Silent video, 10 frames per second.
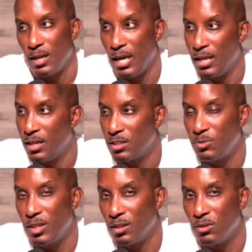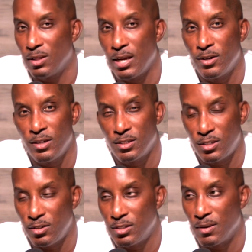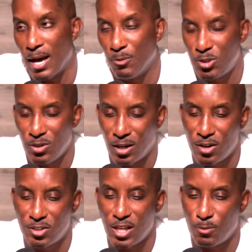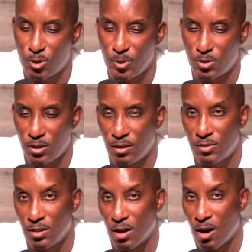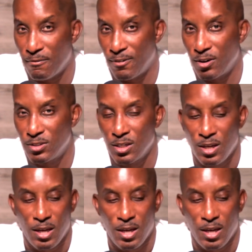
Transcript: and uh, as we get a little later in this series, I want you to understand what spiritual gifts are first.